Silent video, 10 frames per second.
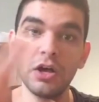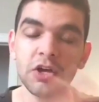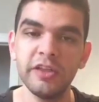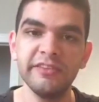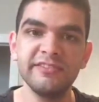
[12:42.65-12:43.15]
a
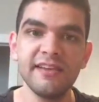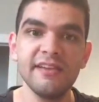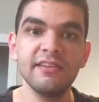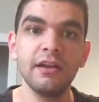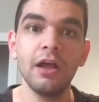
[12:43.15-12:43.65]
good
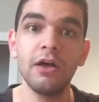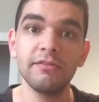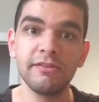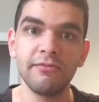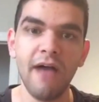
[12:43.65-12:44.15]
season
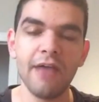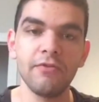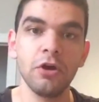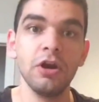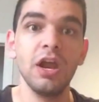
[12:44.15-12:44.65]
of Survivor.